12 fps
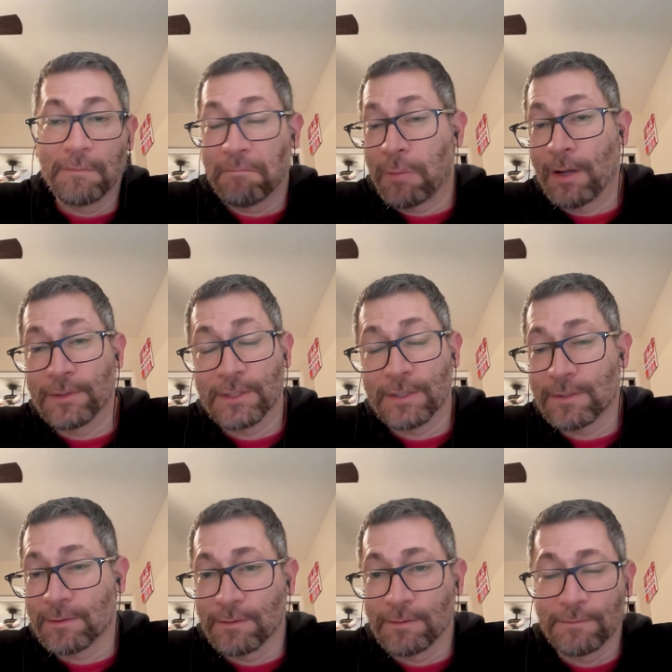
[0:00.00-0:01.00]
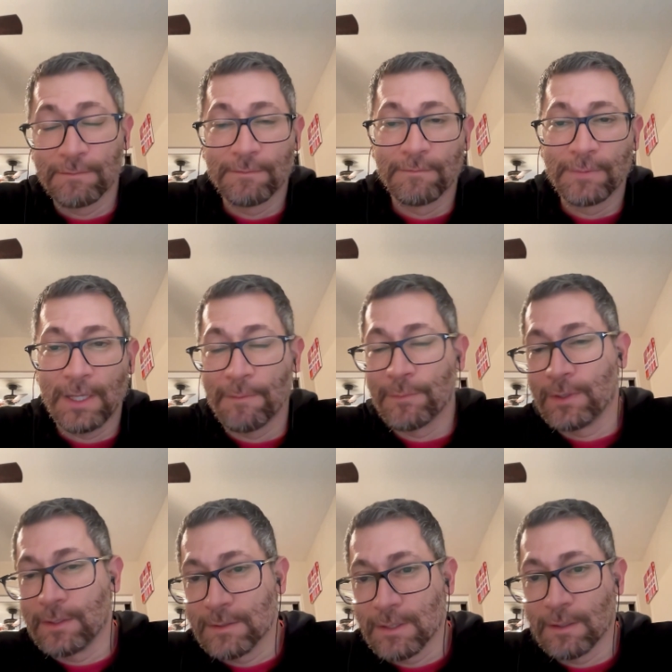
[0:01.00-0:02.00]
projects or
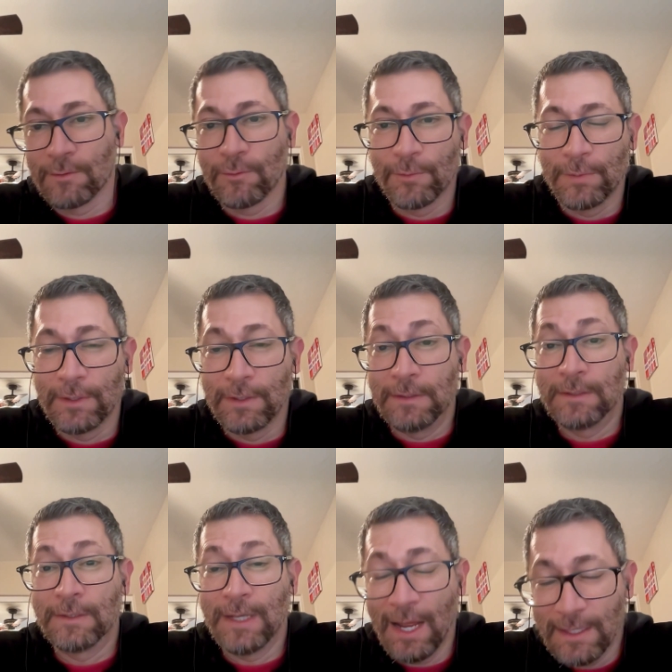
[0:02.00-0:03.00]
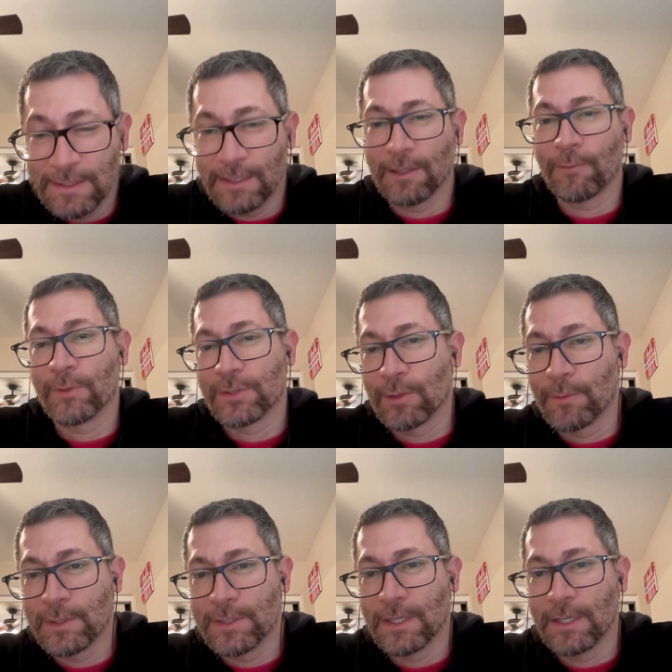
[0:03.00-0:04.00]
companies that you would be not dealing with so
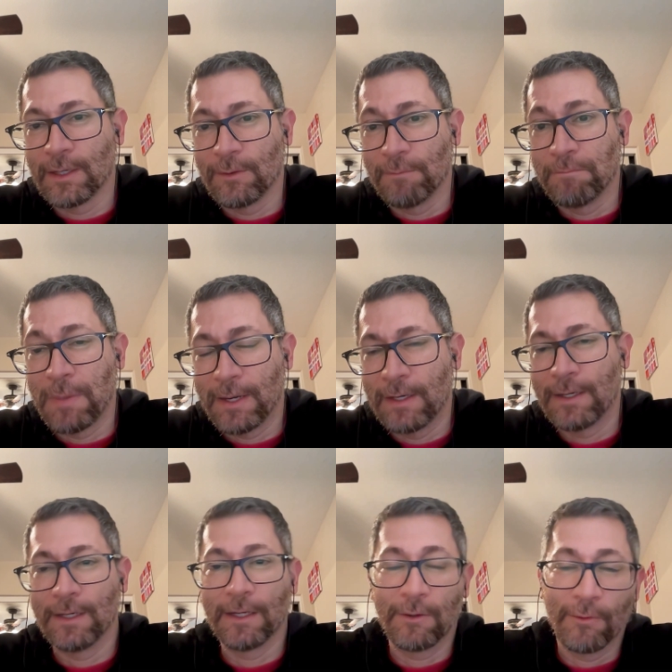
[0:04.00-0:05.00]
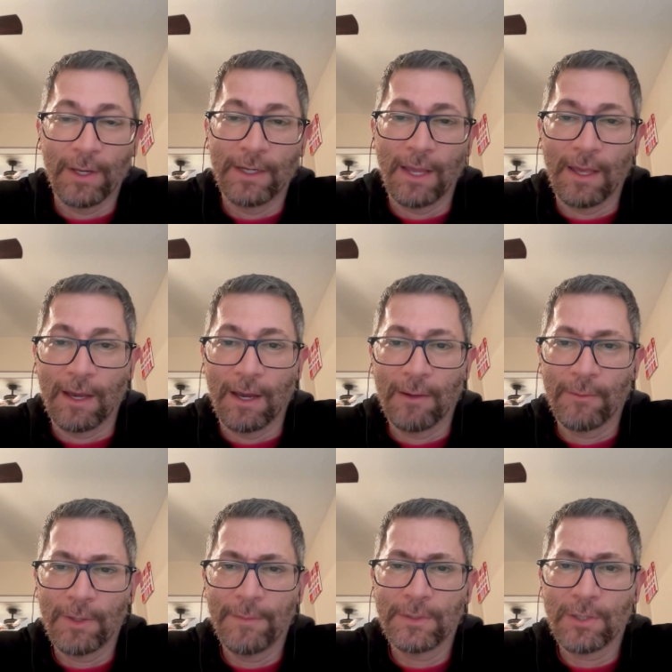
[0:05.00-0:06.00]
much embedded and ingrained AI. We're
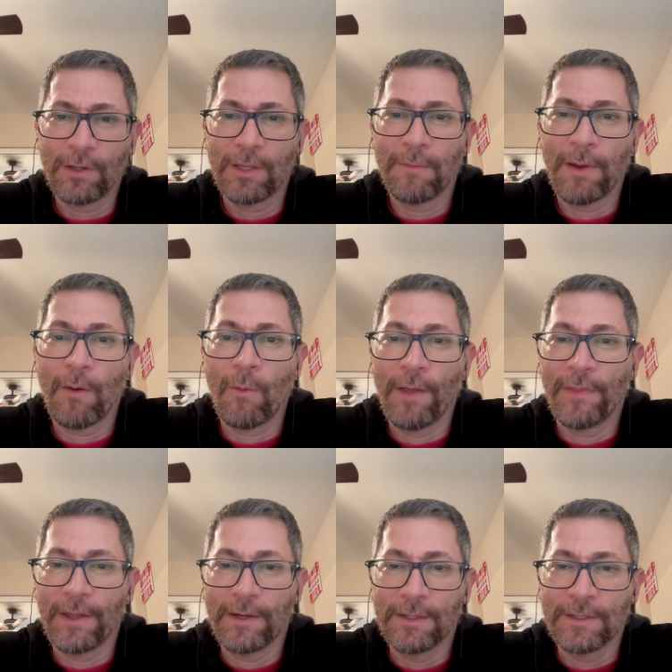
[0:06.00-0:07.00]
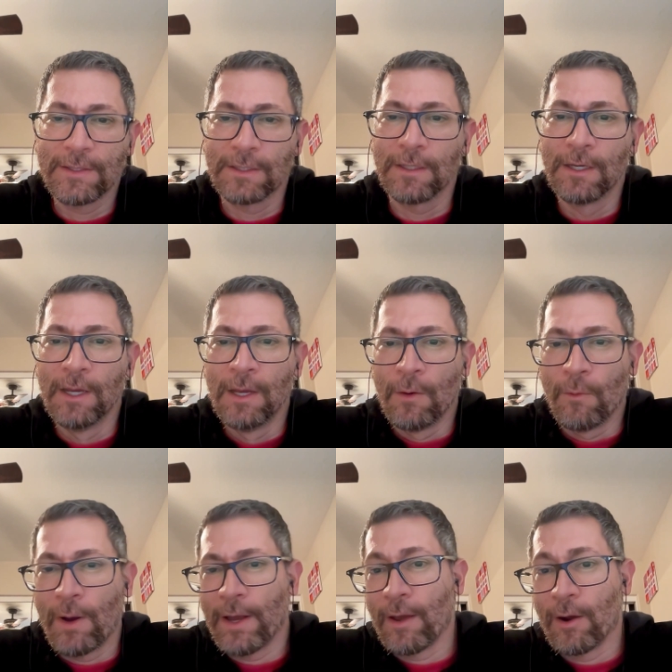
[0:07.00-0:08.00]
going to be talking about why that is and
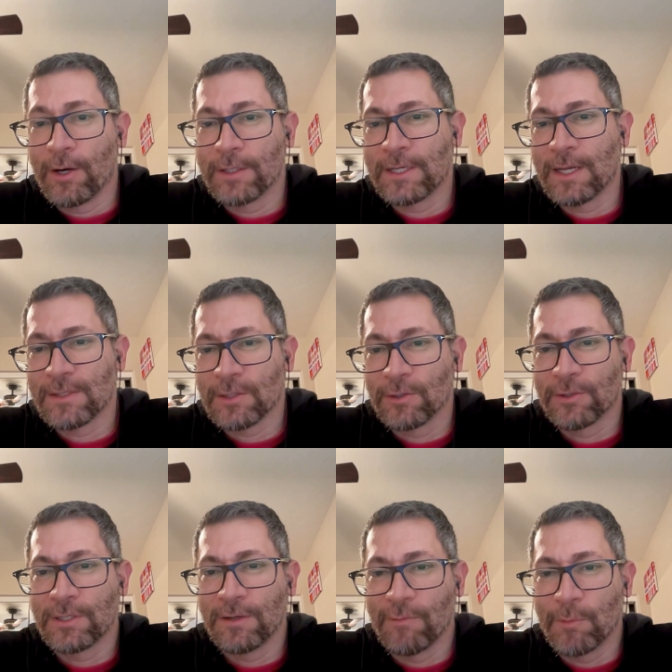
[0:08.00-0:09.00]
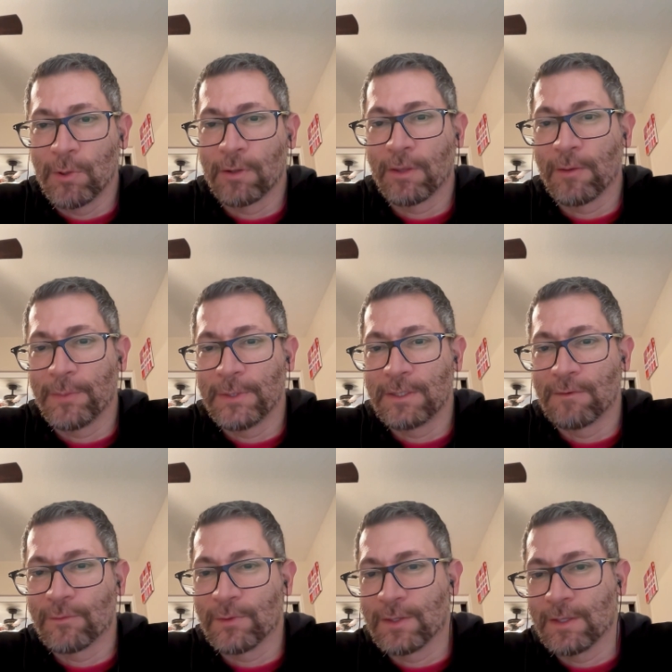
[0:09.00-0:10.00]
why hard tasks are achievable a little bit
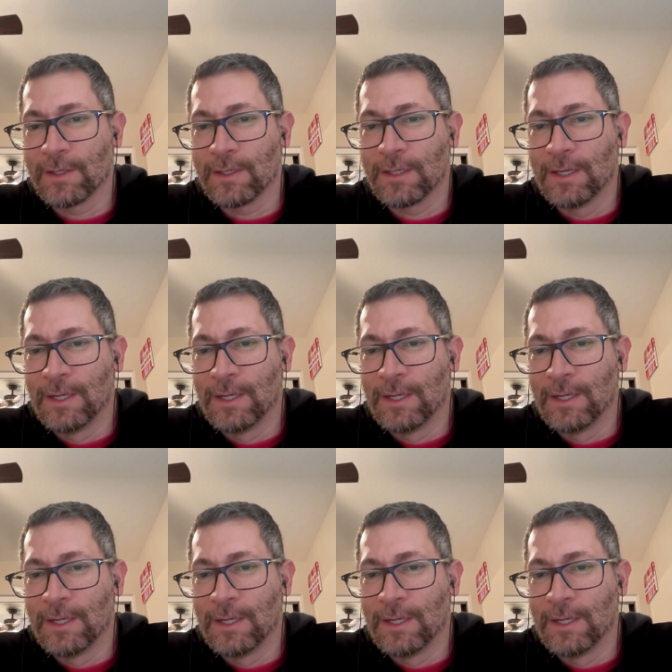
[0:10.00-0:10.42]
different than